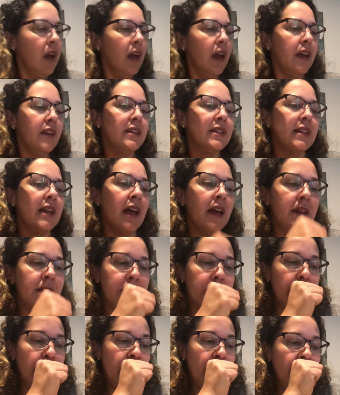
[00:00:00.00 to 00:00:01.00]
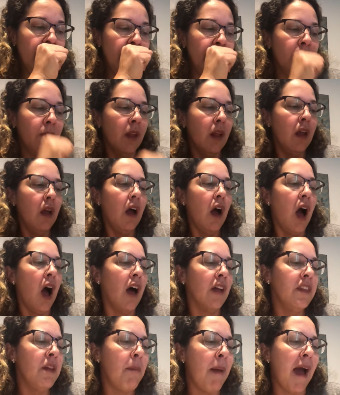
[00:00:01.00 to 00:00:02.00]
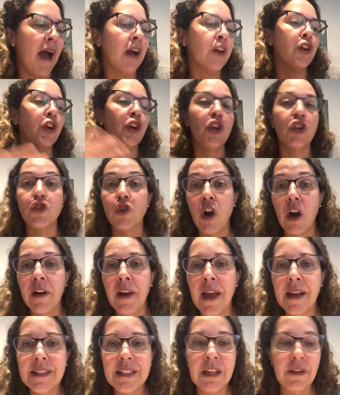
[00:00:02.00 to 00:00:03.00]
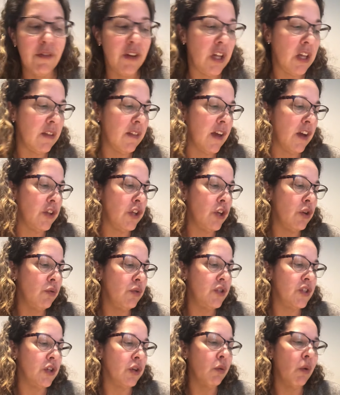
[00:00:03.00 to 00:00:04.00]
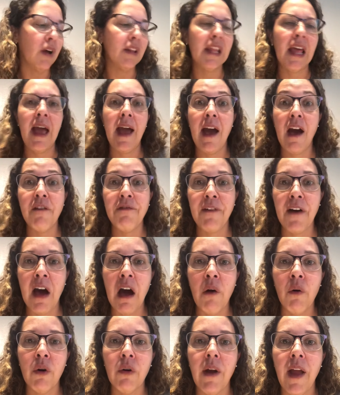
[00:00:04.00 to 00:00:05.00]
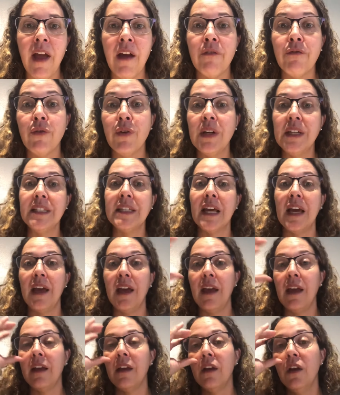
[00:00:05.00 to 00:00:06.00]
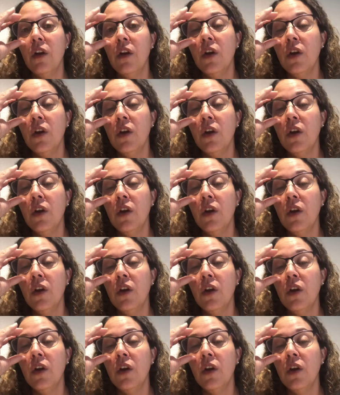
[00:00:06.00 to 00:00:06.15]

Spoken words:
it says on the back, you're going to draw an activity that you do on the half hour every day.